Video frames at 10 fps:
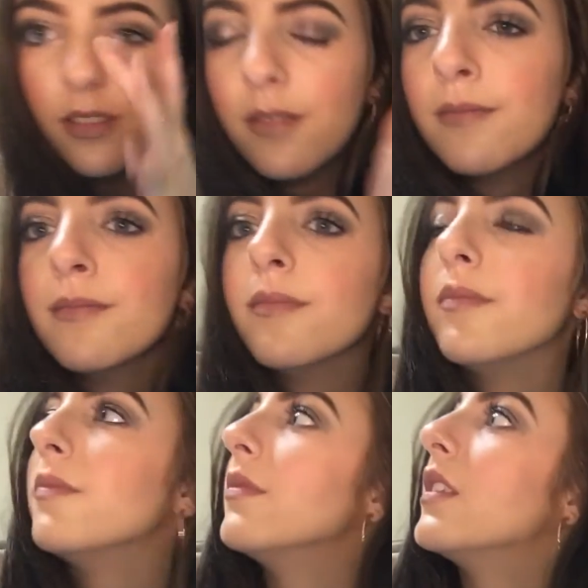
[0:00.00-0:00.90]

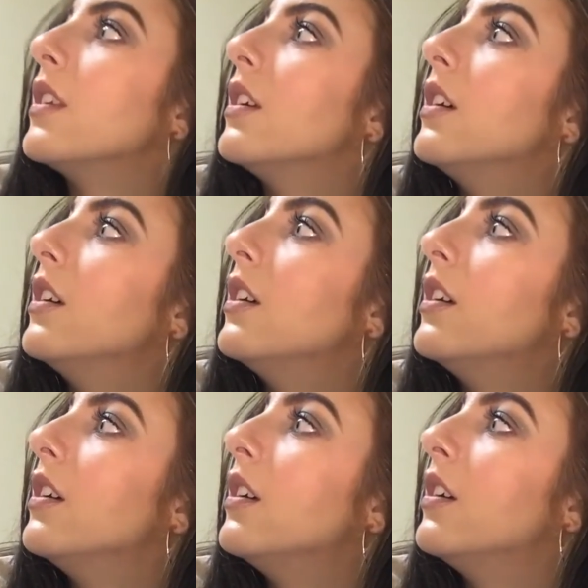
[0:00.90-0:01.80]

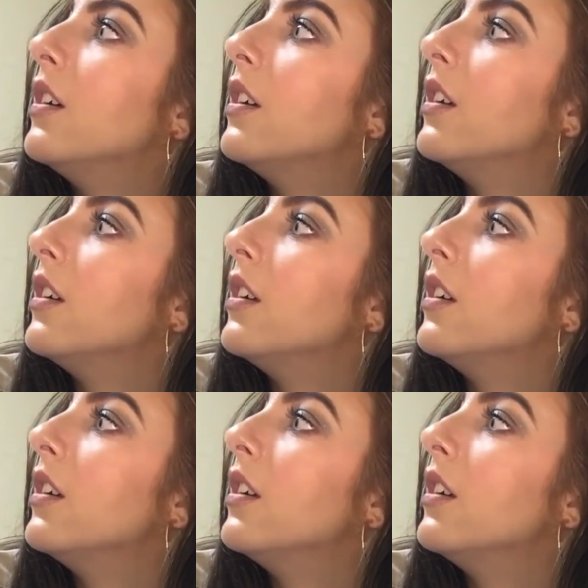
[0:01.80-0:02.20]
[no speech]